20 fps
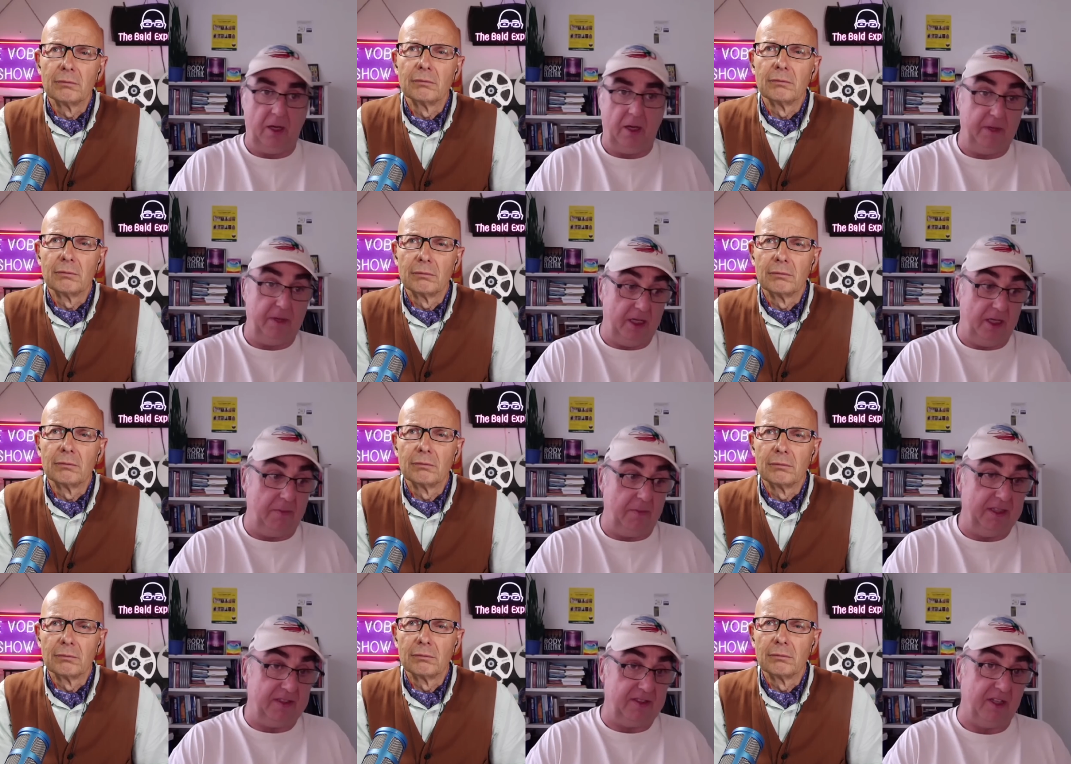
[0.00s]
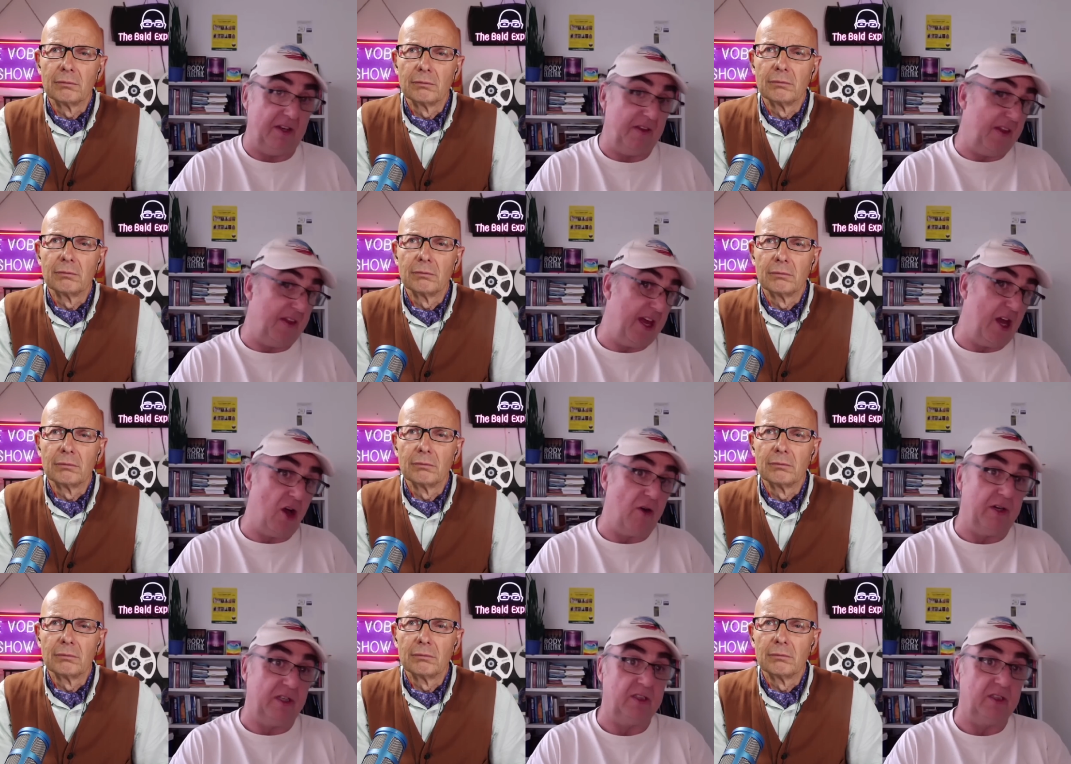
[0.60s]
Speaker 1: I mean, admittedly, they
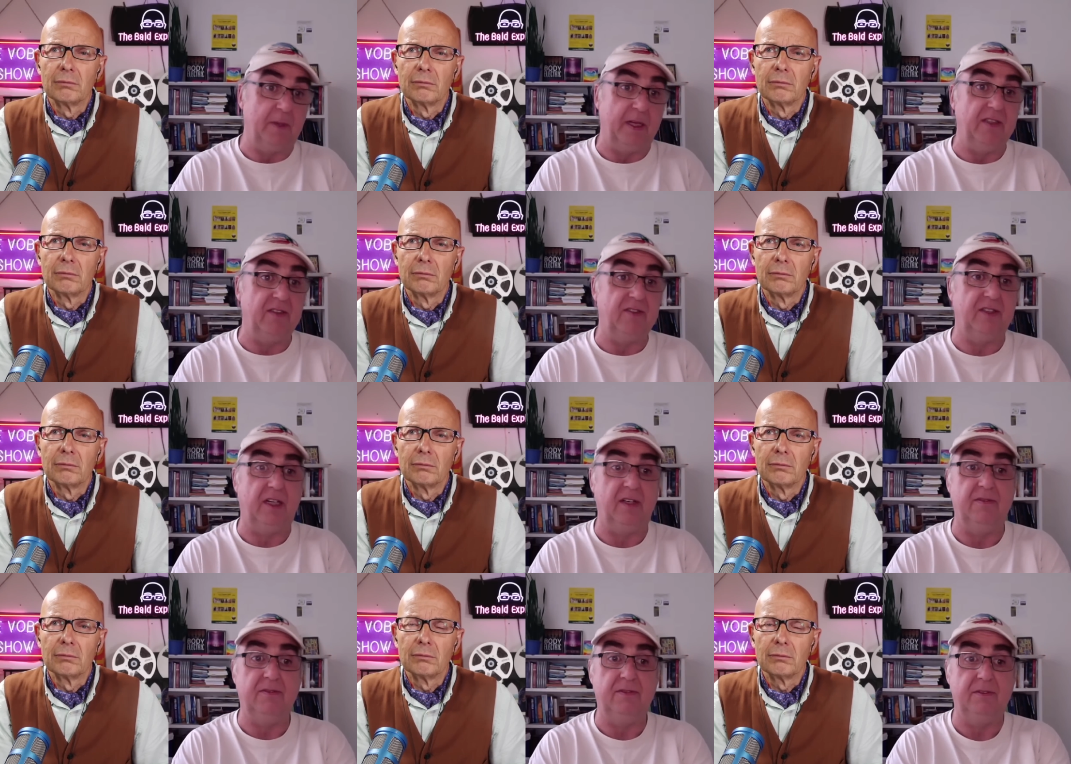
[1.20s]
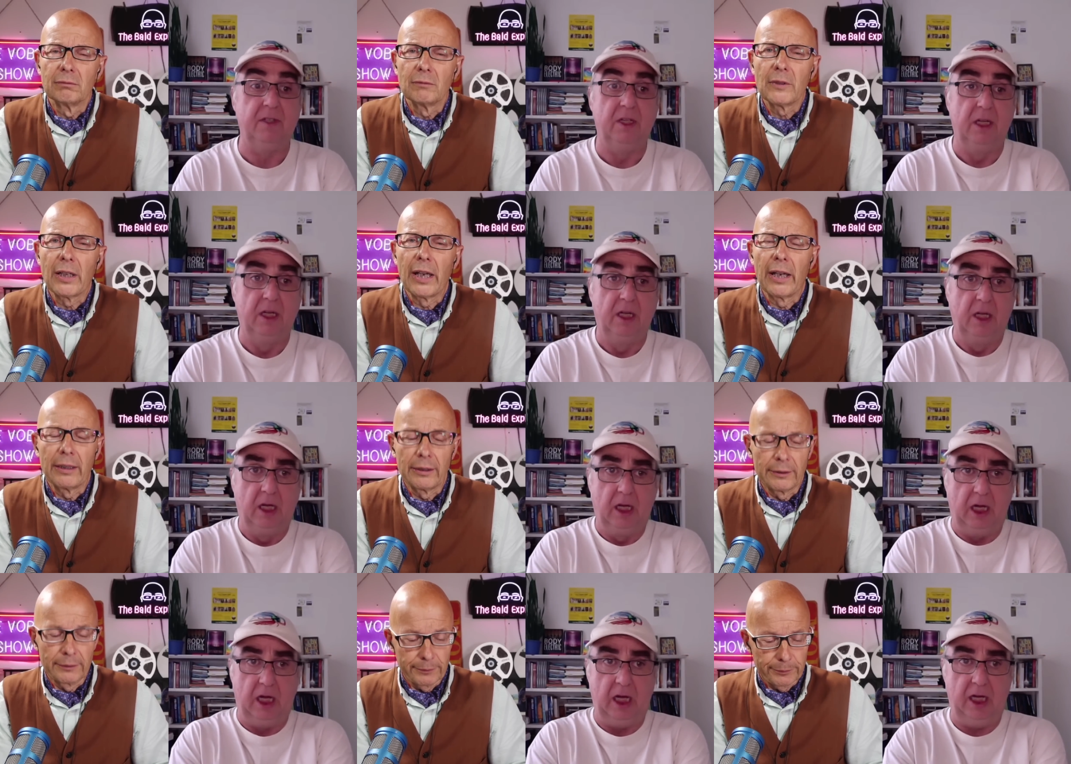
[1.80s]
are expensive.
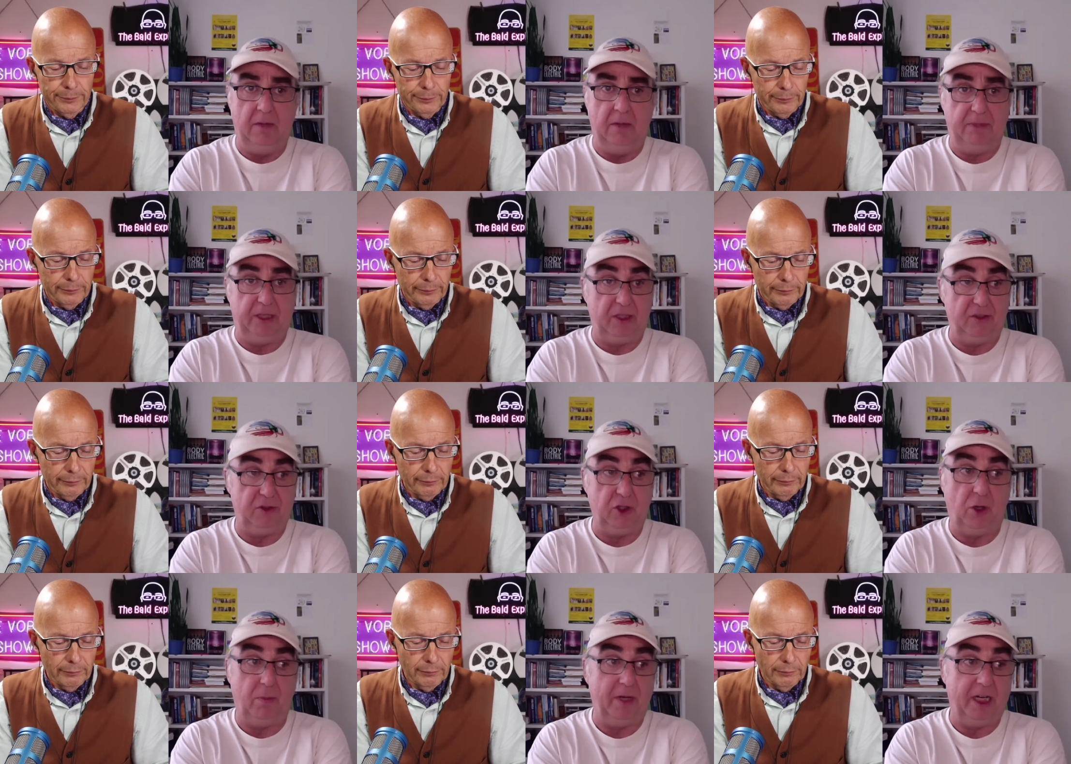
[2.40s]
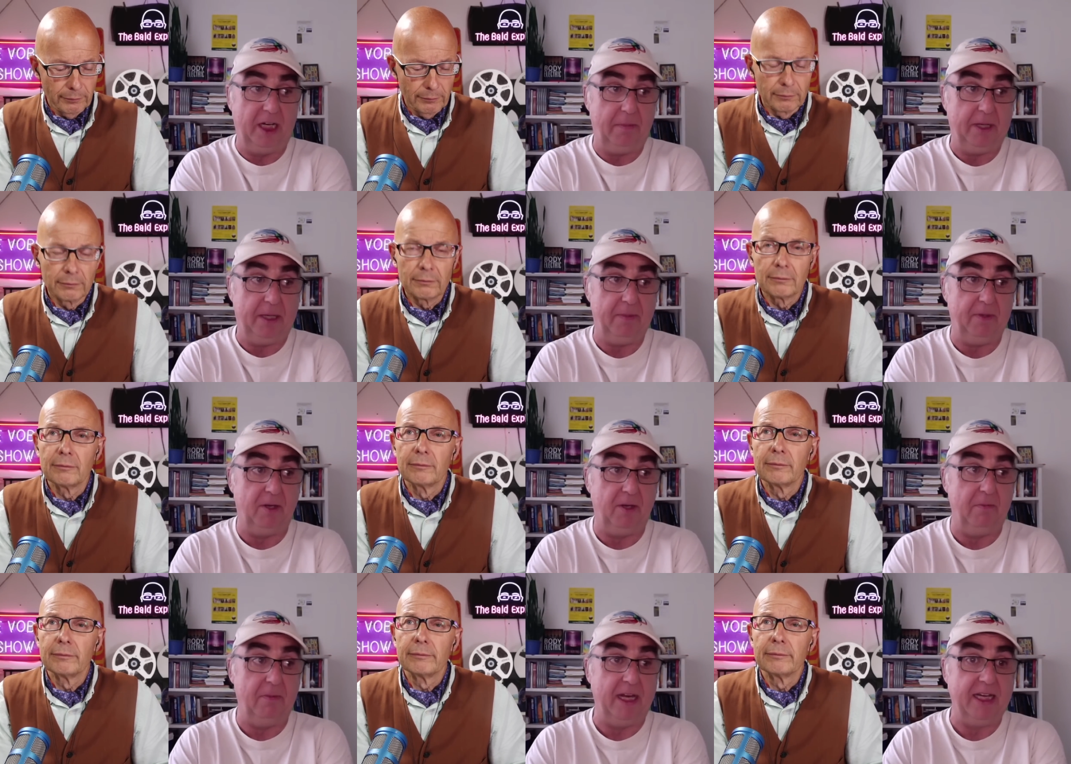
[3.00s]
Yeah. Um, because not many
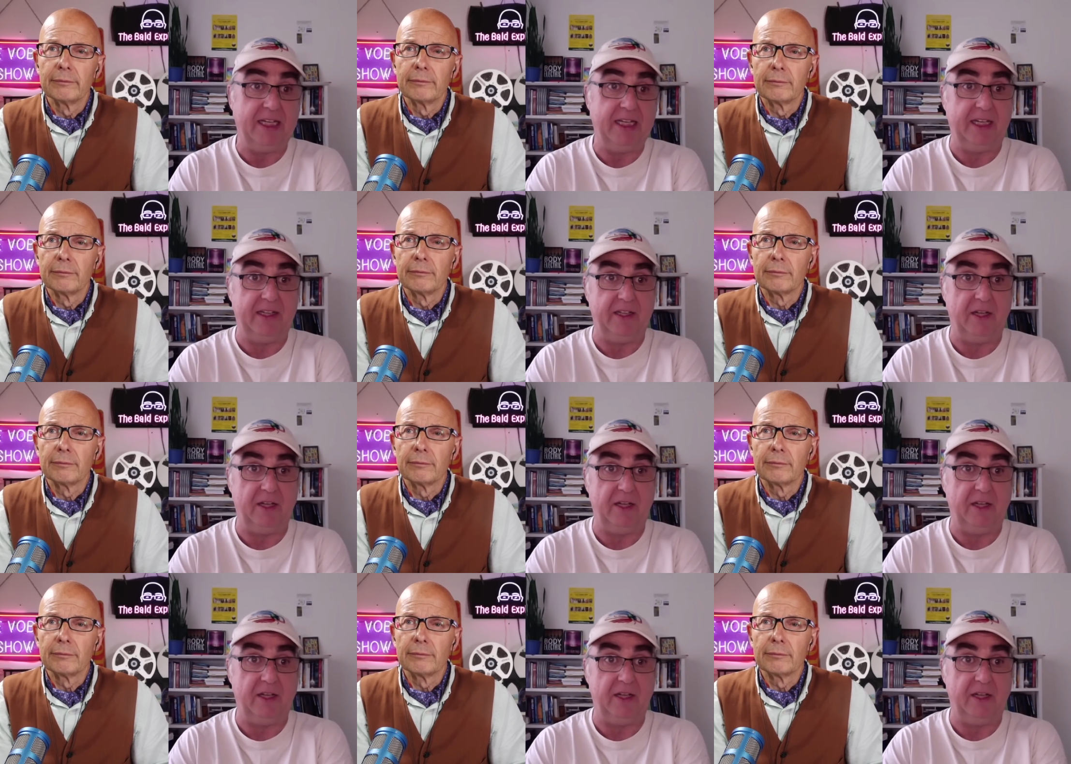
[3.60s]
people are making